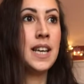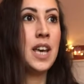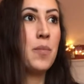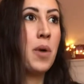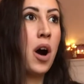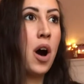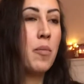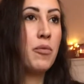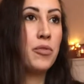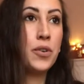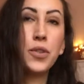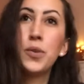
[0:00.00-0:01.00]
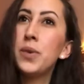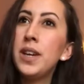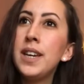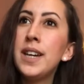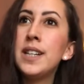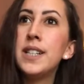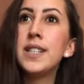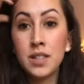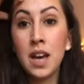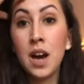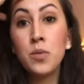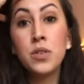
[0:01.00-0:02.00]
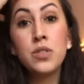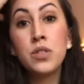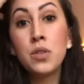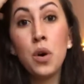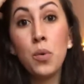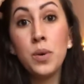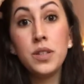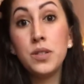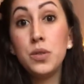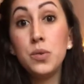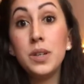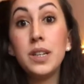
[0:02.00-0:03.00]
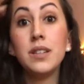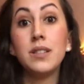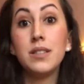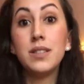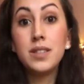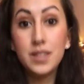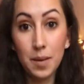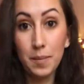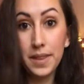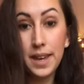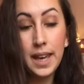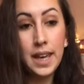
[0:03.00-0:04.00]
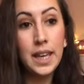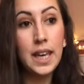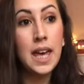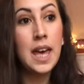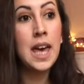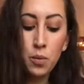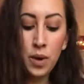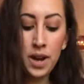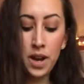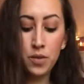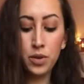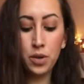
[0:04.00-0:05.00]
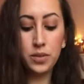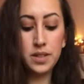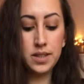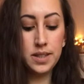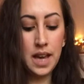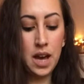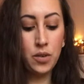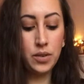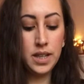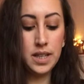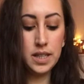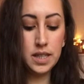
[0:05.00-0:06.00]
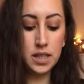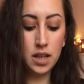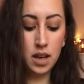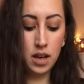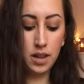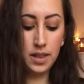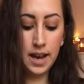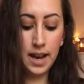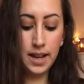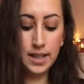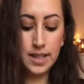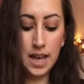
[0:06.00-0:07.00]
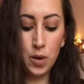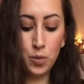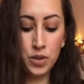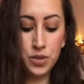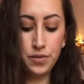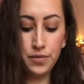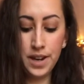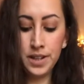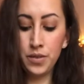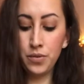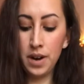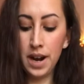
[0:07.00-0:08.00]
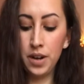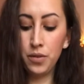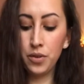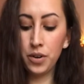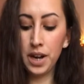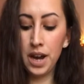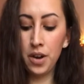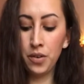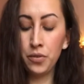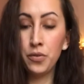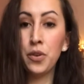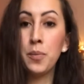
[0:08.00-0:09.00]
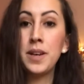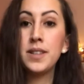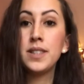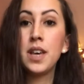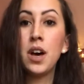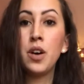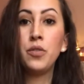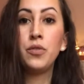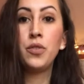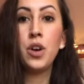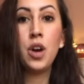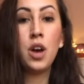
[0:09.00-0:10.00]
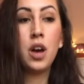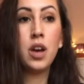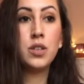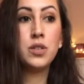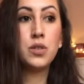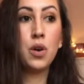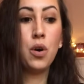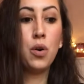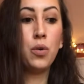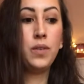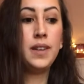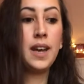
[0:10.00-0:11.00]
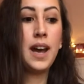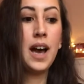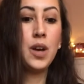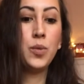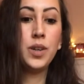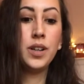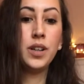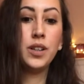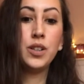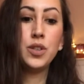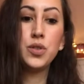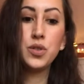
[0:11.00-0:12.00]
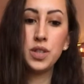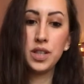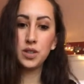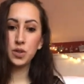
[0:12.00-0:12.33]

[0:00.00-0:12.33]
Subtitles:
hip hop for 3 years. I was just always doing something. Why I wrote this down is that I want to find the right workout for myself so that I will stick